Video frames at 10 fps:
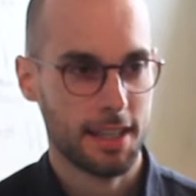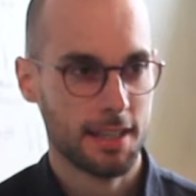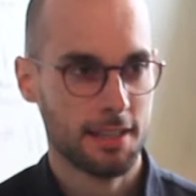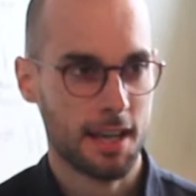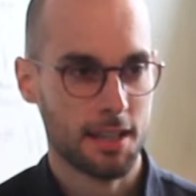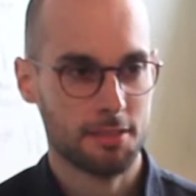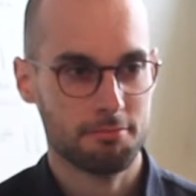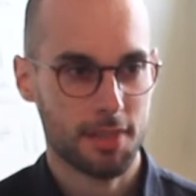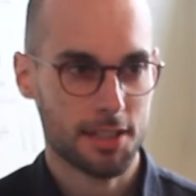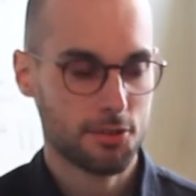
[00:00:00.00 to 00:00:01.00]
Again,
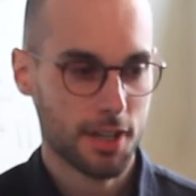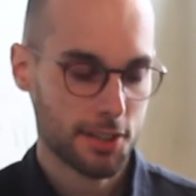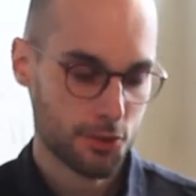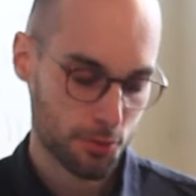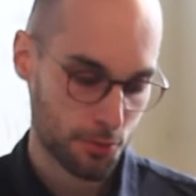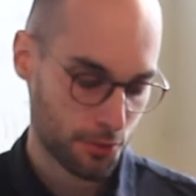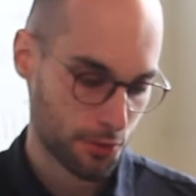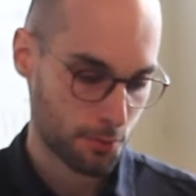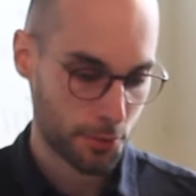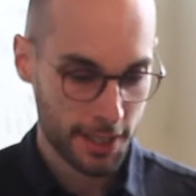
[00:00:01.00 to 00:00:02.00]
I try
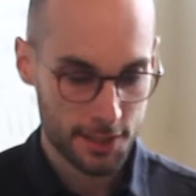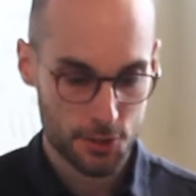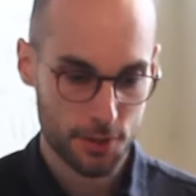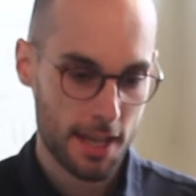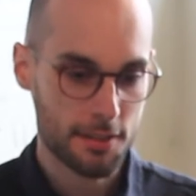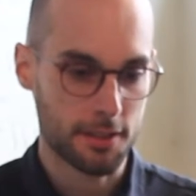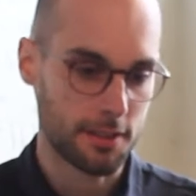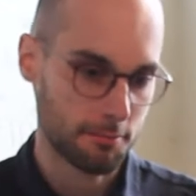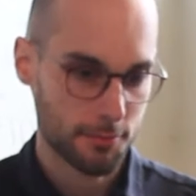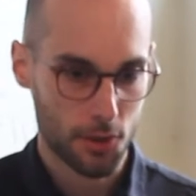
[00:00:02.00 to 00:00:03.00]
to bring
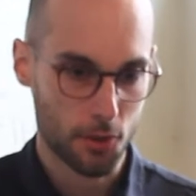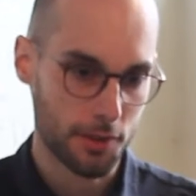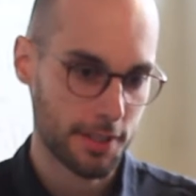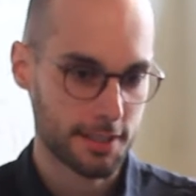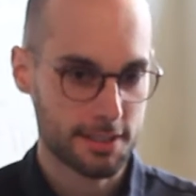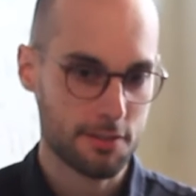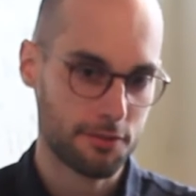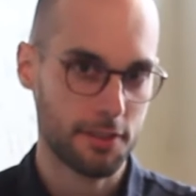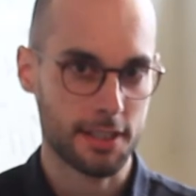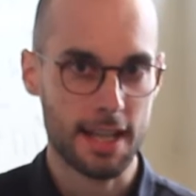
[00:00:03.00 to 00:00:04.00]
together all that
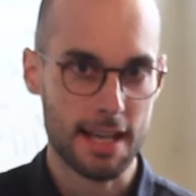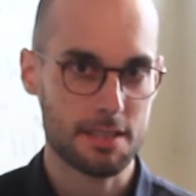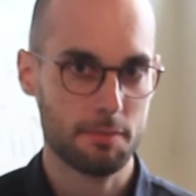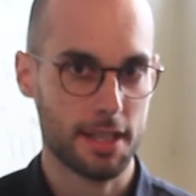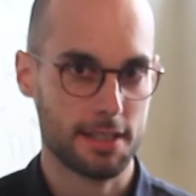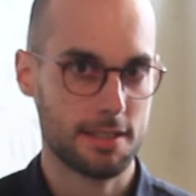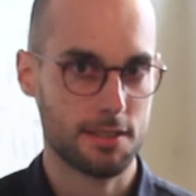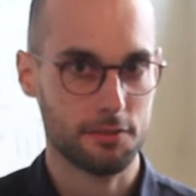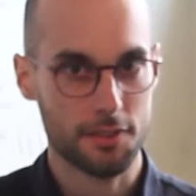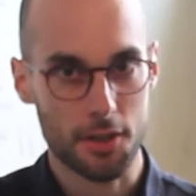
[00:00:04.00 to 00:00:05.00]
different
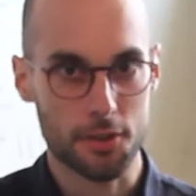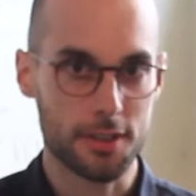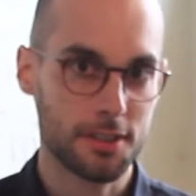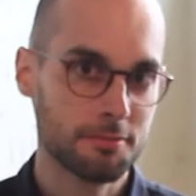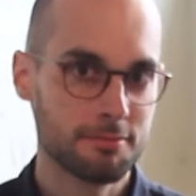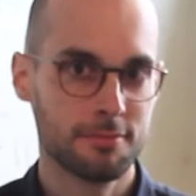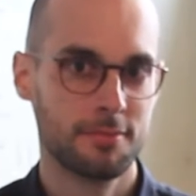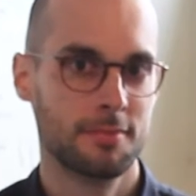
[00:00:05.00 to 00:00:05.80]
aspects of our